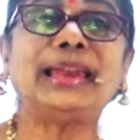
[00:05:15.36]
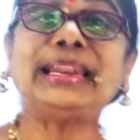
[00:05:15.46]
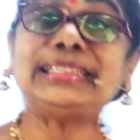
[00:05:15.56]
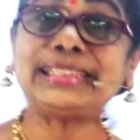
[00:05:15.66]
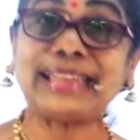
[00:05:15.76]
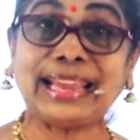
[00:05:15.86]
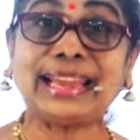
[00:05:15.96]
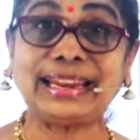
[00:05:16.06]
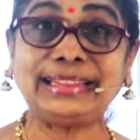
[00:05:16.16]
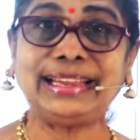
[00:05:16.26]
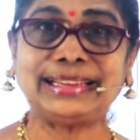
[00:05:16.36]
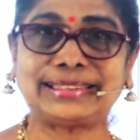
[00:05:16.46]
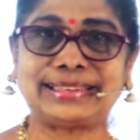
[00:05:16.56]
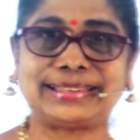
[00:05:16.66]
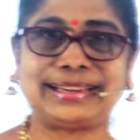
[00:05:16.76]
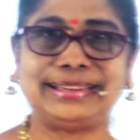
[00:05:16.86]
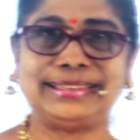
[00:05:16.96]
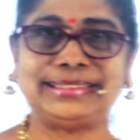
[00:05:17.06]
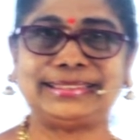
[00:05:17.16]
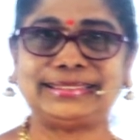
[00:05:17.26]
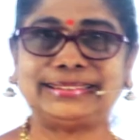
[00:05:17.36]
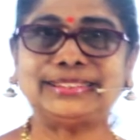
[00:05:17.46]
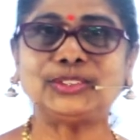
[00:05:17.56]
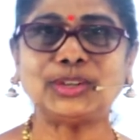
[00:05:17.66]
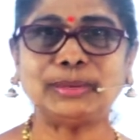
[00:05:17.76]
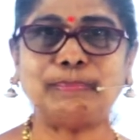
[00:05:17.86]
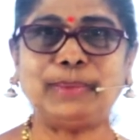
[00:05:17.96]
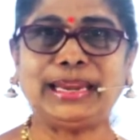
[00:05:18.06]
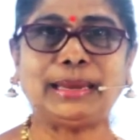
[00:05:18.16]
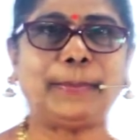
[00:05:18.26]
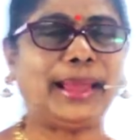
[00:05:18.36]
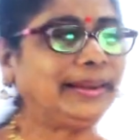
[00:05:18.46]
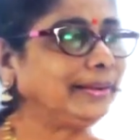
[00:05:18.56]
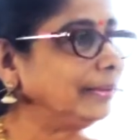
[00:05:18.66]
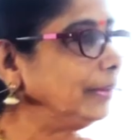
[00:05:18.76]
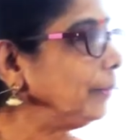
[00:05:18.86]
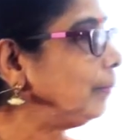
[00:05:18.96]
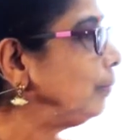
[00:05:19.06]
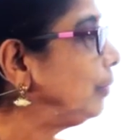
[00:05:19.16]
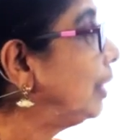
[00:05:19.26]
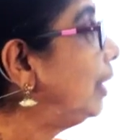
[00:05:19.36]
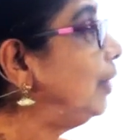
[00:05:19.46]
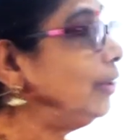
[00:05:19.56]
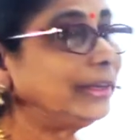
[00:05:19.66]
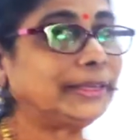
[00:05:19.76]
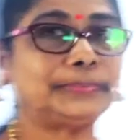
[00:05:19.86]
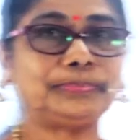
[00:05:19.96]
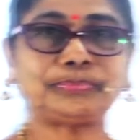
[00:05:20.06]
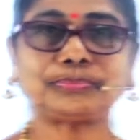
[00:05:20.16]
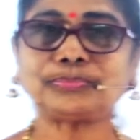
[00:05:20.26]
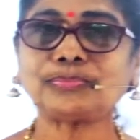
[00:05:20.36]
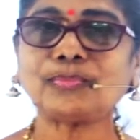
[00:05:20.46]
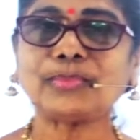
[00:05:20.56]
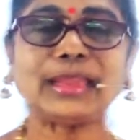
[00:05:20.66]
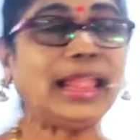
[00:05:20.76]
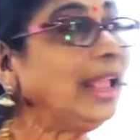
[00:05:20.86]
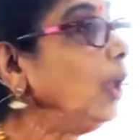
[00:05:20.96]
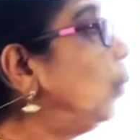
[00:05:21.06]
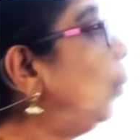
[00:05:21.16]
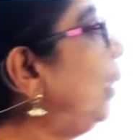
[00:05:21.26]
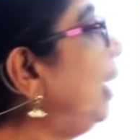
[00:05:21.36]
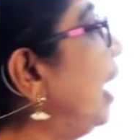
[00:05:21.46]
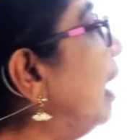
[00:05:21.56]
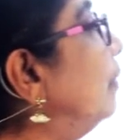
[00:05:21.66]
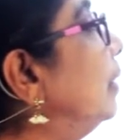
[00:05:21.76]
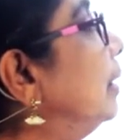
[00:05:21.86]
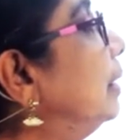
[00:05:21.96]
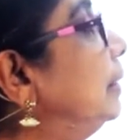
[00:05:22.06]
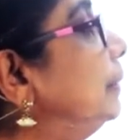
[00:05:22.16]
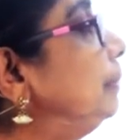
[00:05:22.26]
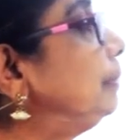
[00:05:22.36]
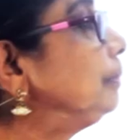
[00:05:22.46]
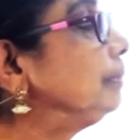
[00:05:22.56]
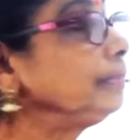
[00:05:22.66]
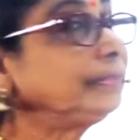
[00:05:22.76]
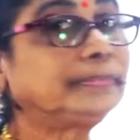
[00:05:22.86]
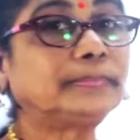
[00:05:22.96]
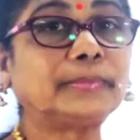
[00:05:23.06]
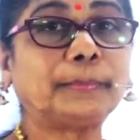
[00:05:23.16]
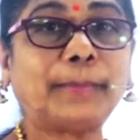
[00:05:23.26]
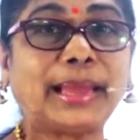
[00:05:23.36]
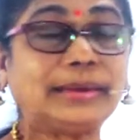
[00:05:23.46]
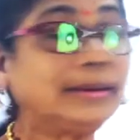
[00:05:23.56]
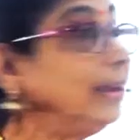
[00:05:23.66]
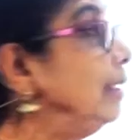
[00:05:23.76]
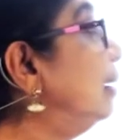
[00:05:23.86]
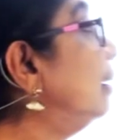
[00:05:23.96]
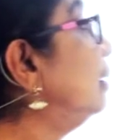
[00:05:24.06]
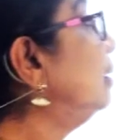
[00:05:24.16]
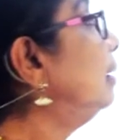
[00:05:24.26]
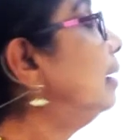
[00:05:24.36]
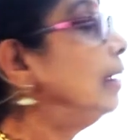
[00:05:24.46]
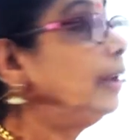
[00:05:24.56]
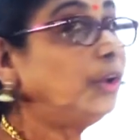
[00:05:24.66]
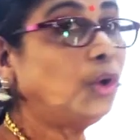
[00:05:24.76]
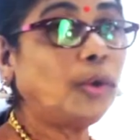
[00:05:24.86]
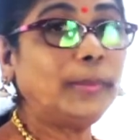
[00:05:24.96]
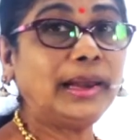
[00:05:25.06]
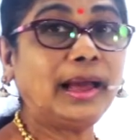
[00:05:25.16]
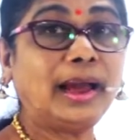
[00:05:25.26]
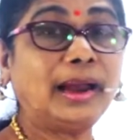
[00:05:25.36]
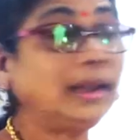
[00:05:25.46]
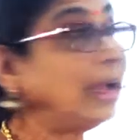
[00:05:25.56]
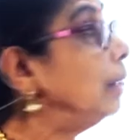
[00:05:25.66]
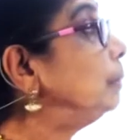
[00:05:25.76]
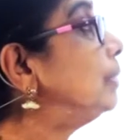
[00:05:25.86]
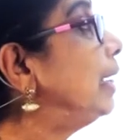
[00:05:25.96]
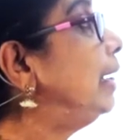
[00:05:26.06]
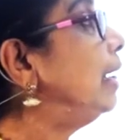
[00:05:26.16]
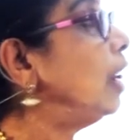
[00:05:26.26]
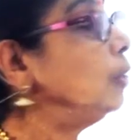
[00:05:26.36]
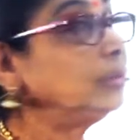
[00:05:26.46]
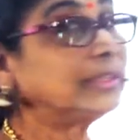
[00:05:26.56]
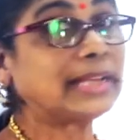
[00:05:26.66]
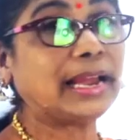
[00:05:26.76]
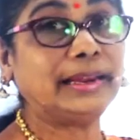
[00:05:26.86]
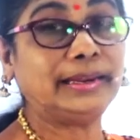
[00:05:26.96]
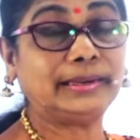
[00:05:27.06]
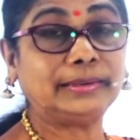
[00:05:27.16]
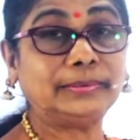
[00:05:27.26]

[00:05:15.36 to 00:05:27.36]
Let's take another exercise to complete the pattern. Look, we have a pattern here, normal heart, upside down, side.